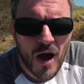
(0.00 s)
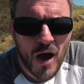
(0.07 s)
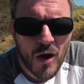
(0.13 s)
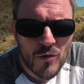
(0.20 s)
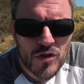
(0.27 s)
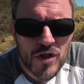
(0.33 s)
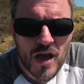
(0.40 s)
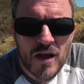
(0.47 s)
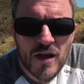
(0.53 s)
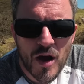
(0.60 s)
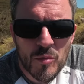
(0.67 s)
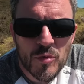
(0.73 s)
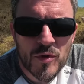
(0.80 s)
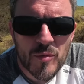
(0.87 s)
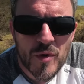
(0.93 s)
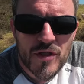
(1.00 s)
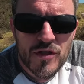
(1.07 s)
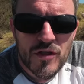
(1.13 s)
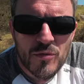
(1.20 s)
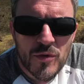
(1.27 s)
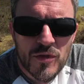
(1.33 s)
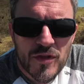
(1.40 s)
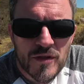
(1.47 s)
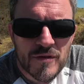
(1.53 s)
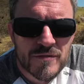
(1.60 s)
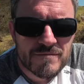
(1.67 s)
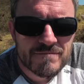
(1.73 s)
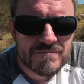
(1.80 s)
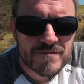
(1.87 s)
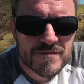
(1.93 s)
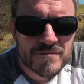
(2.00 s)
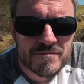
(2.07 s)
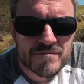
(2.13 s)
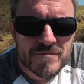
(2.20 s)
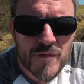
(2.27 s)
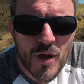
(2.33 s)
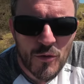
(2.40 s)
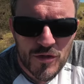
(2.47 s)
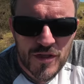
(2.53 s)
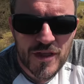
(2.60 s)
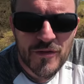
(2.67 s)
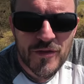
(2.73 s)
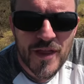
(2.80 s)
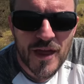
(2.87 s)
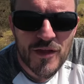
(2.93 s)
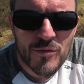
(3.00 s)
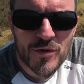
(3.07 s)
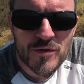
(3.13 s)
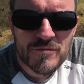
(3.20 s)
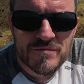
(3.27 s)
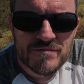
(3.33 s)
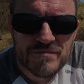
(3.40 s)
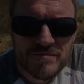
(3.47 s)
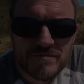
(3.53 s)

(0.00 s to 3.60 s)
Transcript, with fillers: I'll share a couple of pictures with you. I'll see you in the next one.